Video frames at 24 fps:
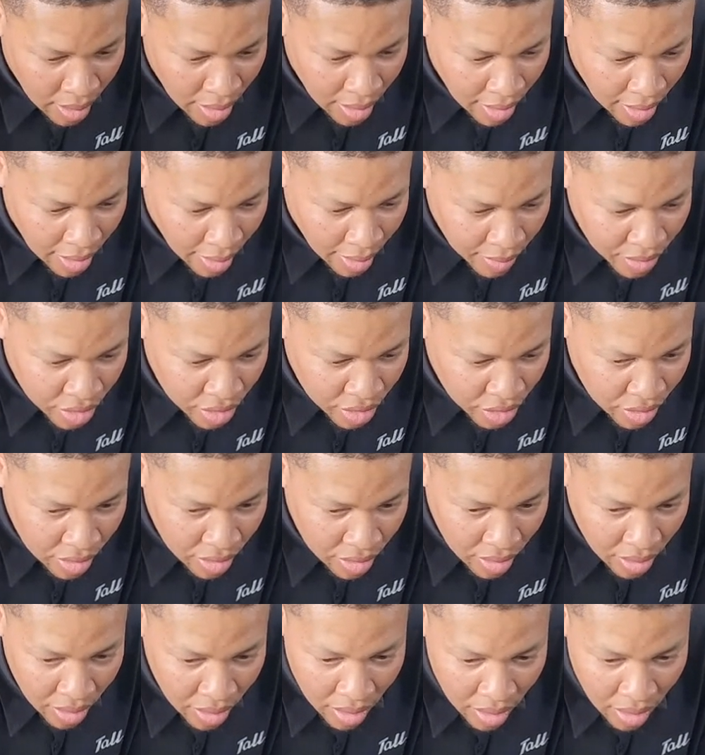Let me just.
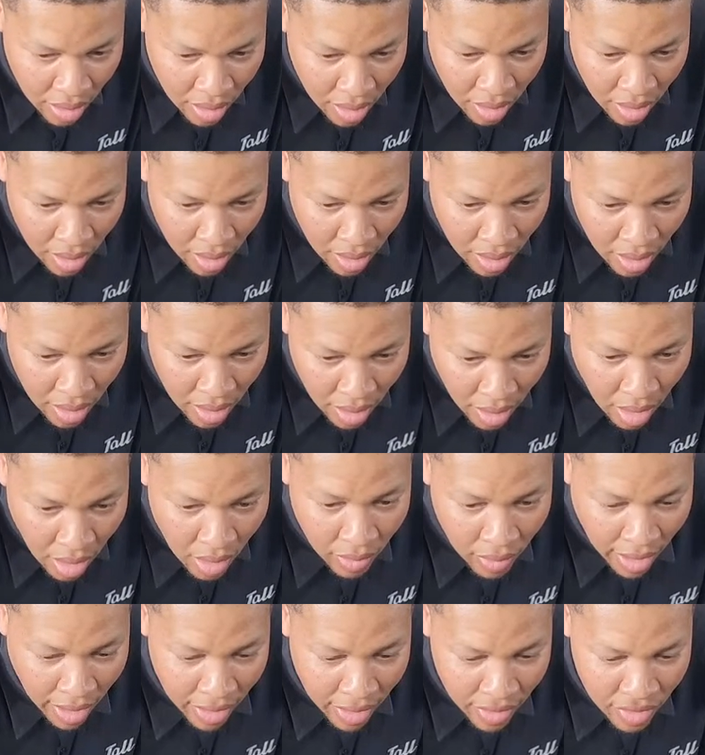
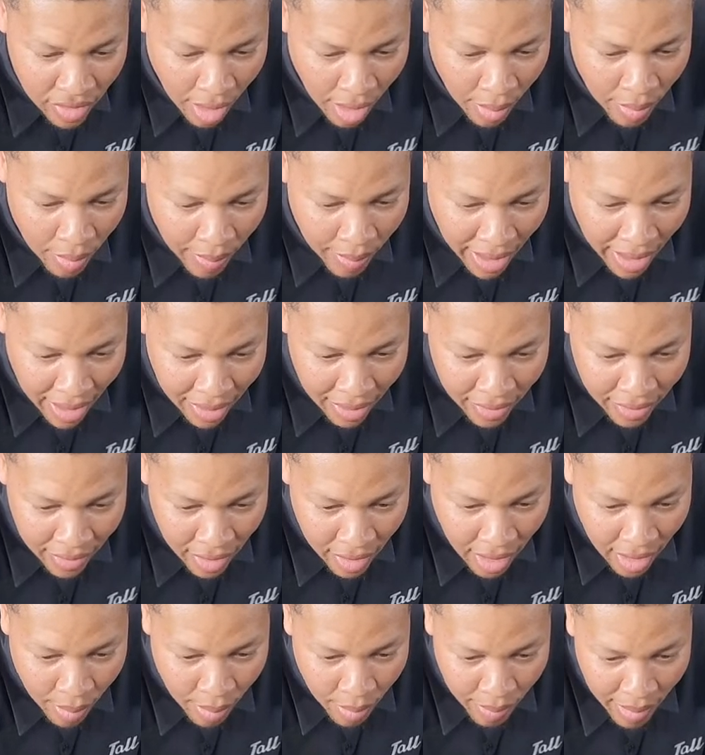Okay, it's coming back. They're
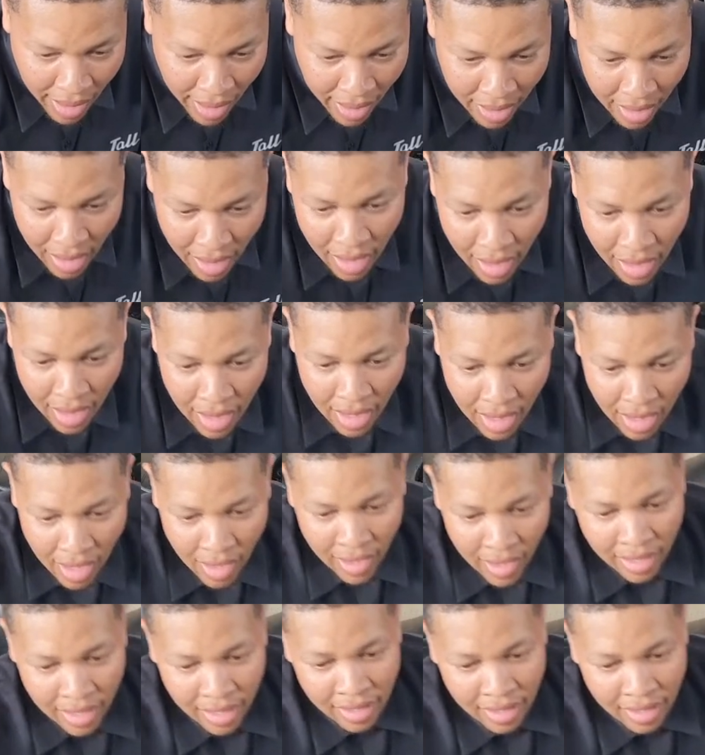coming back. All right.